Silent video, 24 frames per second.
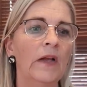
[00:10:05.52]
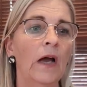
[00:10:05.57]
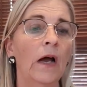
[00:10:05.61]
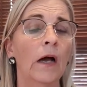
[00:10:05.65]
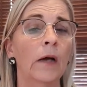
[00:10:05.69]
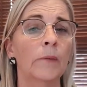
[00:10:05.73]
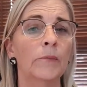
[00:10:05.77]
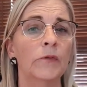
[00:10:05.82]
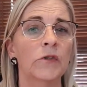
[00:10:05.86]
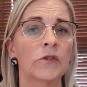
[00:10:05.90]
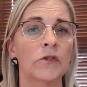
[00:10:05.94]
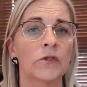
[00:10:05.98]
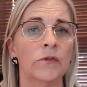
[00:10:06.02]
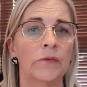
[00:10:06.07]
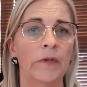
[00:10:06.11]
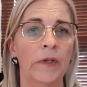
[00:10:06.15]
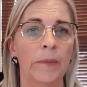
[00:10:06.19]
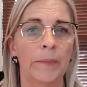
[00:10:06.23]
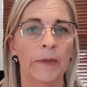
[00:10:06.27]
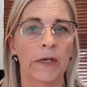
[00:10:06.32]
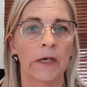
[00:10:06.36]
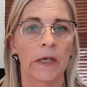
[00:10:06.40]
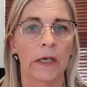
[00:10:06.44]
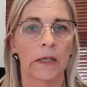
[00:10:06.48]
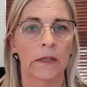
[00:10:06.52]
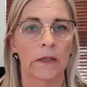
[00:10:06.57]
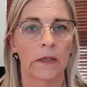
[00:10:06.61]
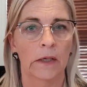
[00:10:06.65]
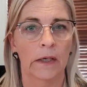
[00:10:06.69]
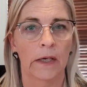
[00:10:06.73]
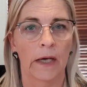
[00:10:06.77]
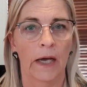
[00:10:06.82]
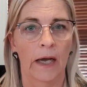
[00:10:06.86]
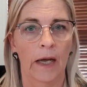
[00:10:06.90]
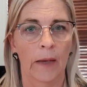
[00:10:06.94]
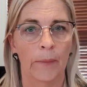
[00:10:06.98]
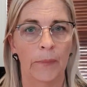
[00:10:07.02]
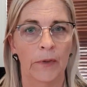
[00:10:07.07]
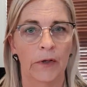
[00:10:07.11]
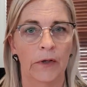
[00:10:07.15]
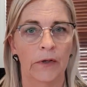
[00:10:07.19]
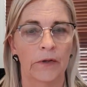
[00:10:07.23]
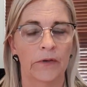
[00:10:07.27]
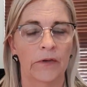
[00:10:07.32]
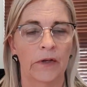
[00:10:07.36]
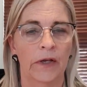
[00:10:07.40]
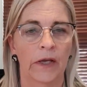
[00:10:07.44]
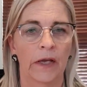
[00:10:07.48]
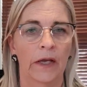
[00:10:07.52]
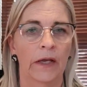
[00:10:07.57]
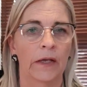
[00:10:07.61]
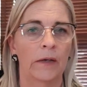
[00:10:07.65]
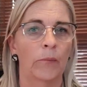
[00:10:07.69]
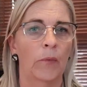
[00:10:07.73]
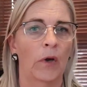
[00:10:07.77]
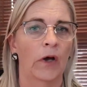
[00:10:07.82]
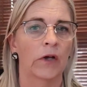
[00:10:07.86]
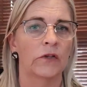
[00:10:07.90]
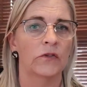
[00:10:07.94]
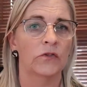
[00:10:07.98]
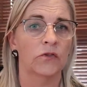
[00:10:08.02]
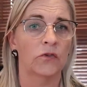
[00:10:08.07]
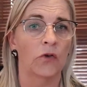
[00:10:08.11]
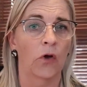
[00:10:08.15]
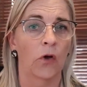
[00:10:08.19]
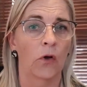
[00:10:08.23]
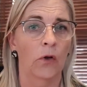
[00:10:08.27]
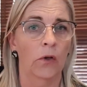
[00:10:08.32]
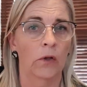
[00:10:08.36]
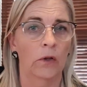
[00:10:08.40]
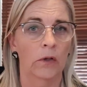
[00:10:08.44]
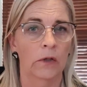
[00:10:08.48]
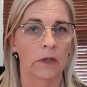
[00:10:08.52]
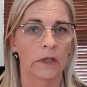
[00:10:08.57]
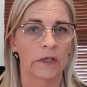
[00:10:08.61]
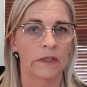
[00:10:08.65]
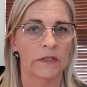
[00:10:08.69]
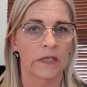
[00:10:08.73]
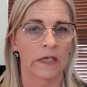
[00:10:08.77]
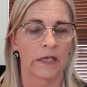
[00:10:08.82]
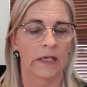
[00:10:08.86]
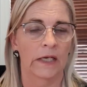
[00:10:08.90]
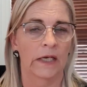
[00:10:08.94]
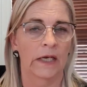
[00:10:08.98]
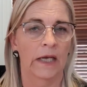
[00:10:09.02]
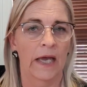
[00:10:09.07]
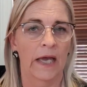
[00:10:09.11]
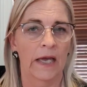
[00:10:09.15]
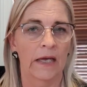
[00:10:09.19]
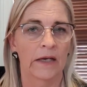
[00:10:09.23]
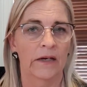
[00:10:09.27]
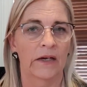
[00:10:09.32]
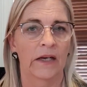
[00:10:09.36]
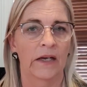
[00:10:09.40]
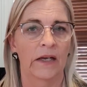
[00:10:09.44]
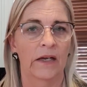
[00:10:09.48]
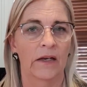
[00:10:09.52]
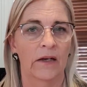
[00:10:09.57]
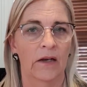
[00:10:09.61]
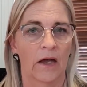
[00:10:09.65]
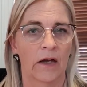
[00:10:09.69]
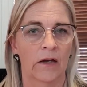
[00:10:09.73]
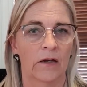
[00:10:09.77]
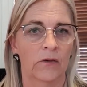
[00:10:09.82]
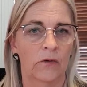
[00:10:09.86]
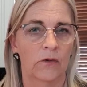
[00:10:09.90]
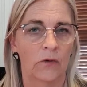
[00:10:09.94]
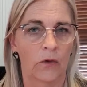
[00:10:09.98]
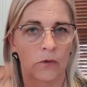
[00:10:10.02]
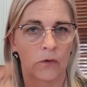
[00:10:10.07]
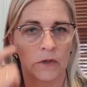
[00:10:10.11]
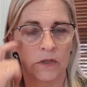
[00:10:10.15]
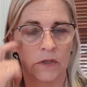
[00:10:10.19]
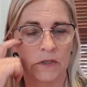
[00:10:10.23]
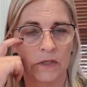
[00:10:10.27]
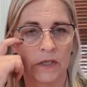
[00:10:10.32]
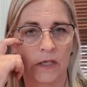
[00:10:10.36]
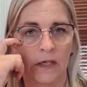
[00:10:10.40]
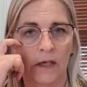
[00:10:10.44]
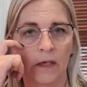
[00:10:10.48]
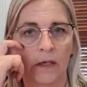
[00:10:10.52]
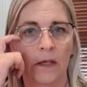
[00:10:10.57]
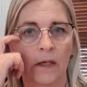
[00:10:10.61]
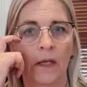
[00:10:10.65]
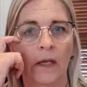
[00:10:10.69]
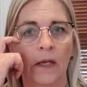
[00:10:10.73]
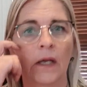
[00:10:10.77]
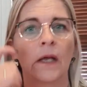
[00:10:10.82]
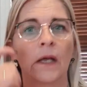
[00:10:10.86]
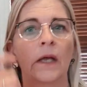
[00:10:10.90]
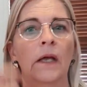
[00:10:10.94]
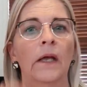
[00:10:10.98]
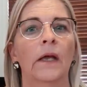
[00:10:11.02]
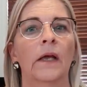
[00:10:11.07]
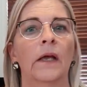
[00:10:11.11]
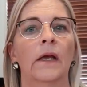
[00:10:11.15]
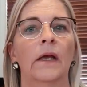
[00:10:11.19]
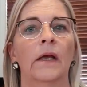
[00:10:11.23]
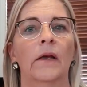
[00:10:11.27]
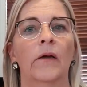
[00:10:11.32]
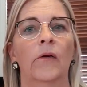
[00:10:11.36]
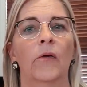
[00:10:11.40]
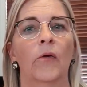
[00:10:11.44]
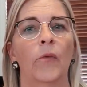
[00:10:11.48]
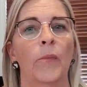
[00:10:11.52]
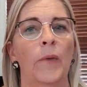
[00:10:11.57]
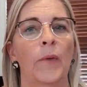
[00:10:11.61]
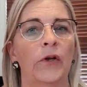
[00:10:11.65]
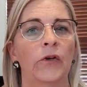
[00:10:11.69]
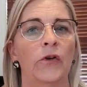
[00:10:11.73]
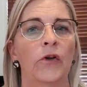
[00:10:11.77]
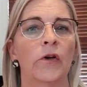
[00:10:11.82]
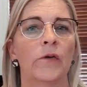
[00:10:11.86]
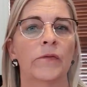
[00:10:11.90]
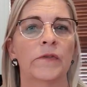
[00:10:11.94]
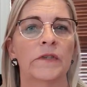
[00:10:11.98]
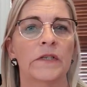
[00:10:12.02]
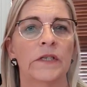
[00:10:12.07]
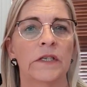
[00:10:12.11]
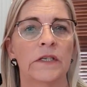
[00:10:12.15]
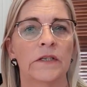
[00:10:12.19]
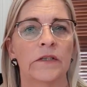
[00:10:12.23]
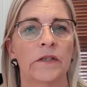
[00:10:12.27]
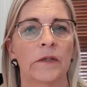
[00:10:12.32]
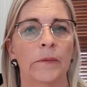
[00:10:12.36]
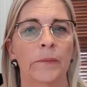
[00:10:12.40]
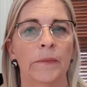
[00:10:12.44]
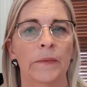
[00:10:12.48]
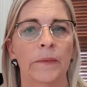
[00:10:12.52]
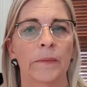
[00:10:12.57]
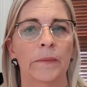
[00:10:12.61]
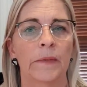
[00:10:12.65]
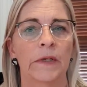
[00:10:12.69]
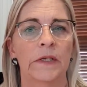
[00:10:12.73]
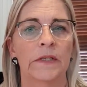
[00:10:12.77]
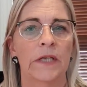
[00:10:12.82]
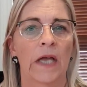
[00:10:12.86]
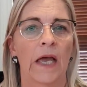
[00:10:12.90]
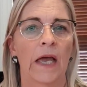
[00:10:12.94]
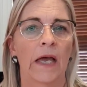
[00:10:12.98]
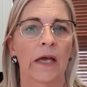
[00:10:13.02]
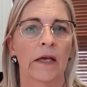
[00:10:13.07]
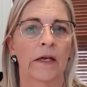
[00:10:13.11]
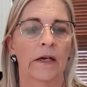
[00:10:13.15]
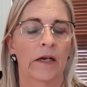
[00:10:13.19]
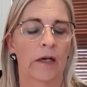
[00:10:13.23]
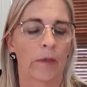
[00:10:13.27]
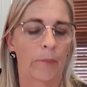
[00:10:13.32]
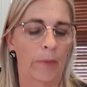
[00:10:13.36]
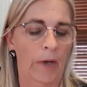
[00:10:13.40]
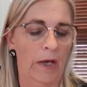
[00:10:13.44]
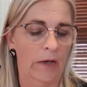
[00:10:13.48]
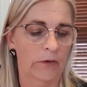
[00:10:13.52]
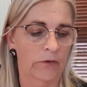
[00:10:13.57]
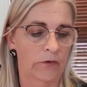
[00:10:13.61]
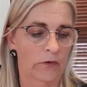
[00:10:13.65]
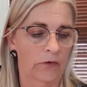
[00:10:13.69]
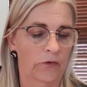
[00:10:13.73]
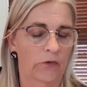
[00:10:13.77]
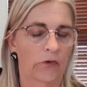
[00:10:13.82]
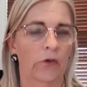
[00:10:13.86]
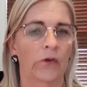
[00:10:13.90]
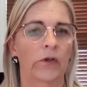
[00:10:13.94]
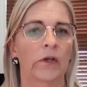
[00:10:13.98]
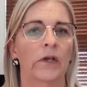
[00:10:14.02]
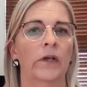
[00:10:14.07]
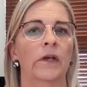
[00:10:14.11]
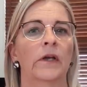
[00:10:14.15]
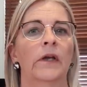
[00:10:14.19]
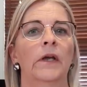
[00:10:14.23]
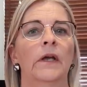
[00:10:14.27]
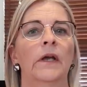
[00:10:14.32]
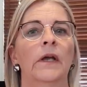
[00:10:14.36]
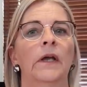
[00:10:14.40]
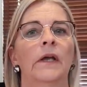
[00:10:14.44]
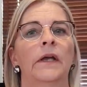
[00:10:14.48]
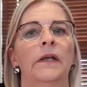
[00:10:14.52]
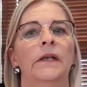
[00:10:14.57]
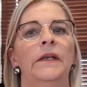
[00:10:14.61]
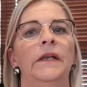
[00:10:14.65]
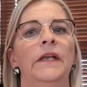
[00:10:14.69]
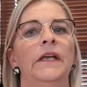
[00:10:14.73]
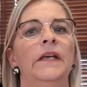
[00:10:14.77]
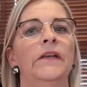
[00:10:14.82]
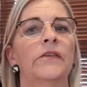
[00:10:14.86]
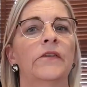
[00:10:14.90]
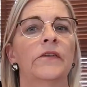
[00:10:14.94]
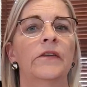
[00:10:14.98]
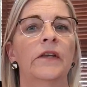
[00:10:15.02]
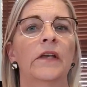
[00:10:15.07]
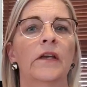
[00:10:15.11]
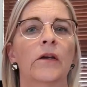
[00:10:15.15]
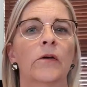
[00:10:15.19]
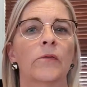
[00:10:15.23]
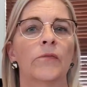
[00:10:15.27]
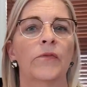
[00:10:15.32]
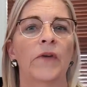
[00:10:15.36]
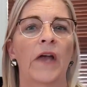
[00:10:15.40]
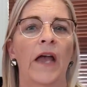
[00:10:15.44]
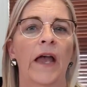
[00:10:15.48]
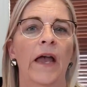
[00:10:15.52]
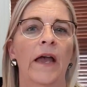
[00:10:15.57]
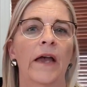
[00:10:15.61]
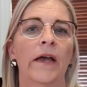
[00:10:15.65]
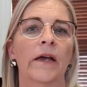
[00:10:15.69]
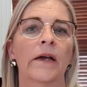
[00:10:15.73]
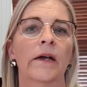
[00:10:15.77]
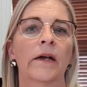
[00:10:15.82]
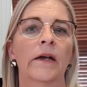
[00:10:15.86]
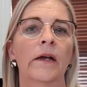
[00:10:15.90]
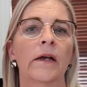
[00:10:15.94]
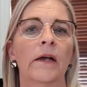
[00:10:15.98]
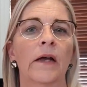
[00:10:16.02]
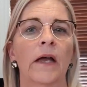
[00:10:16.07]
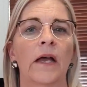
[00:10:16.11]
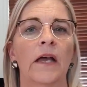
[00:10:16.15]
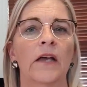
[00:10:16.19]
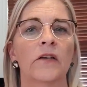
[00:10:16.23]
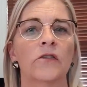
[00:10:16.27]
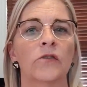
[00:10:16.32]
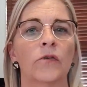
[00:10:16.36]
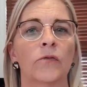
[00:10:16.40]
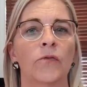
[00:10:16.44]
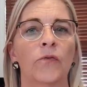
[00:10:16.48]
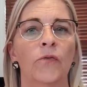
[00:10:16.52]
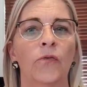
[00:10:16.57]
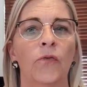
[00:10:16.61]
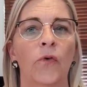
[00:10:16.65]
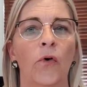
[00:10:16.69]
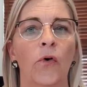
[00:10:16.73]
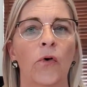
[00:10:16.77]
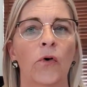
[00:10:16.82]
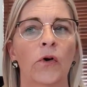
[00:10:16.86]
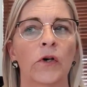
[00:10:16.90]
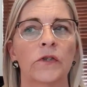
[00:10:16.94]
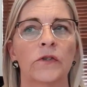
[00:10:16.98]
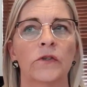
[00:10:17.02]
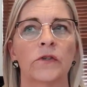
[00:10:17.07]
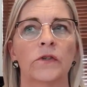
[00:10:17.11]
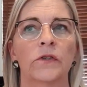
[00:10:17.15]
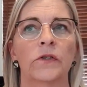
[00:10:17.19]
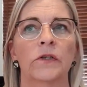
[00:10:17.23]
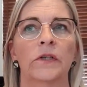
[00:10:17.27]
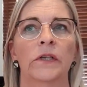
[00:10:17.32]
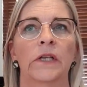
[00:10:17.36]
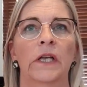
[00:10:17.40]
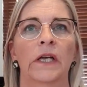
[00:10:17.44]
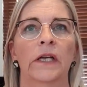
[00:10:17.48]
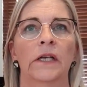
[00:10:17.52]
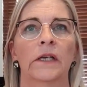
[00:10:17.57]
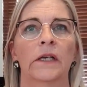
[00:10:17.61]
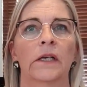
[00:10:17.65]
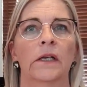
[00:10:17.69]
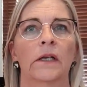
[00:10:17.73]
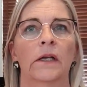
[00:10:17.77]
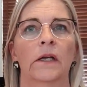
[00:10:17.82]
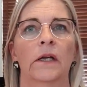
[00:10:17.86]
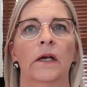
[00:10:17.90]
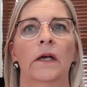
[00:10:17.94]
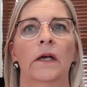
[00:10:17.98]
I'm just sweeping under the carpet and my soul is getting angry, like noticing, or my nervous system is angry about it. So you need to think of anger as a force that